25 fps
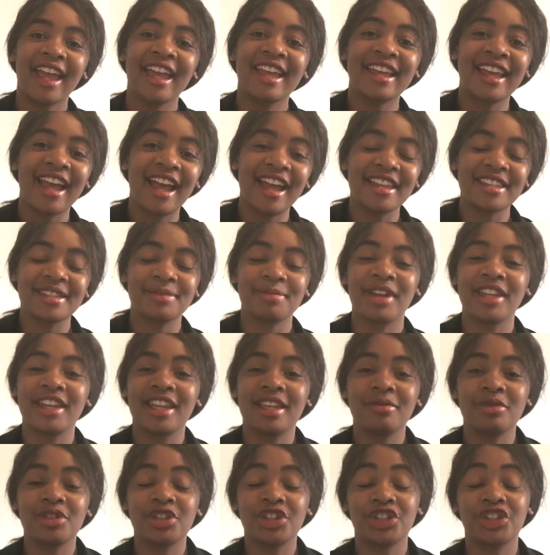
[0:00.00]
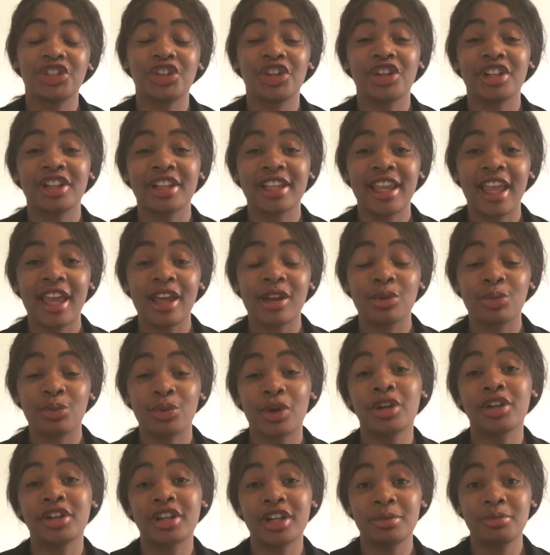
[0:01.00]
Hi guys, my name is Shirley and
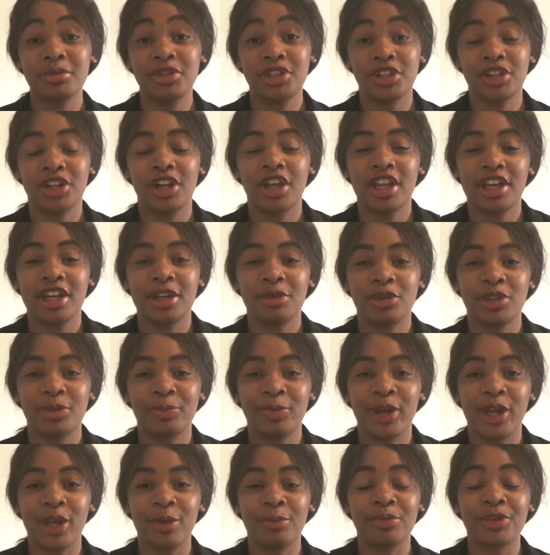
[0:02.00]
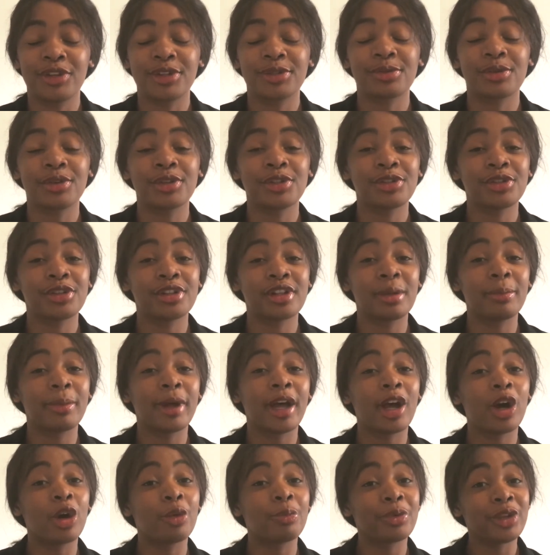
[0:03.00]
welcome to Learning with Purpose, where it's all
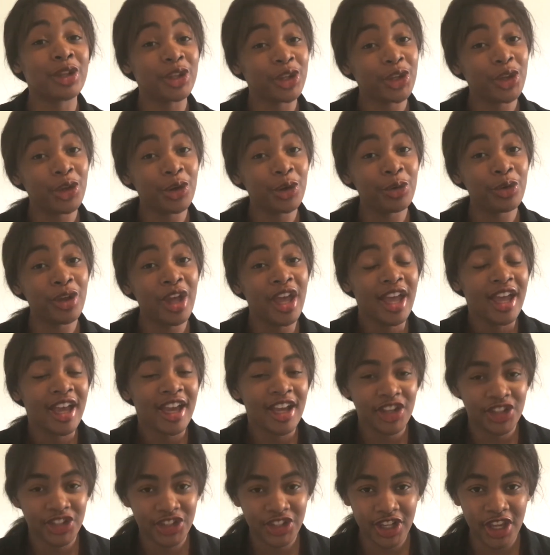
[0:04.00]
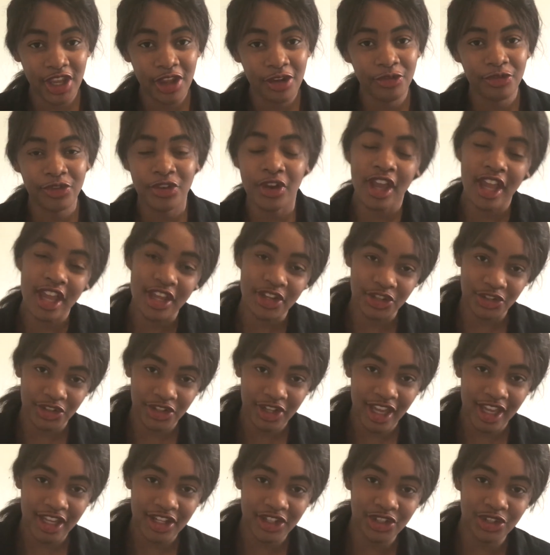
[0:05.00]
about helping you achieve your
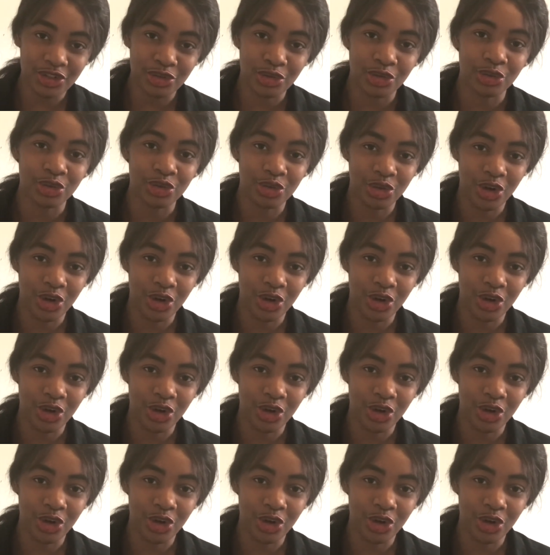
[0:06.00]
educational